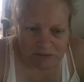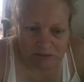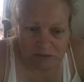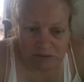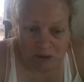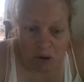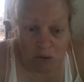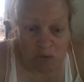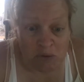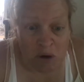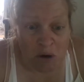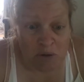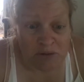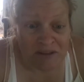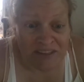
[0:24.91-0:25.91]
don't
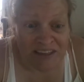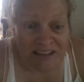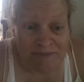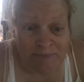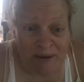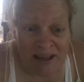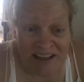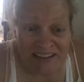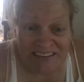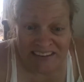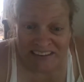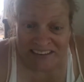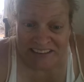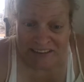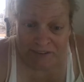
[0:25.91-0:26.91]
go to these
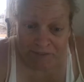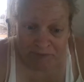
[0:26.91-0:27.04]
places.